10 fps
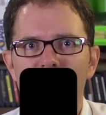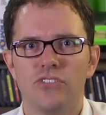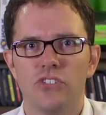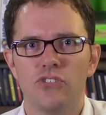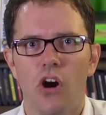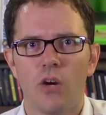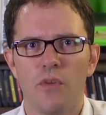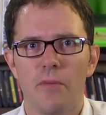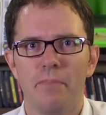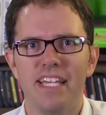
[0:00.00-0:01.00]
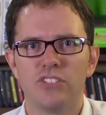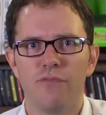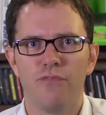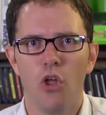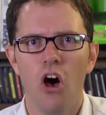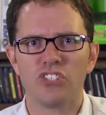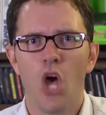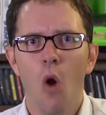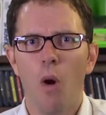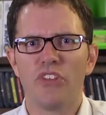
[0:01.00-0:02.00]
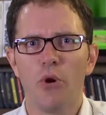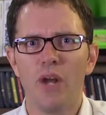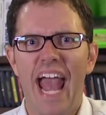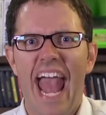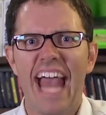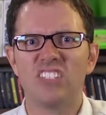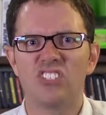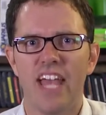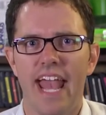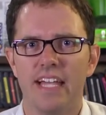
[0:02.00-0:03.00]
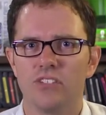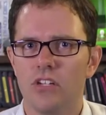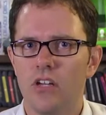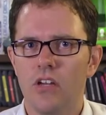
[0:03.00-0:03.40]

in the dark with a piece of floss while doing a handstand.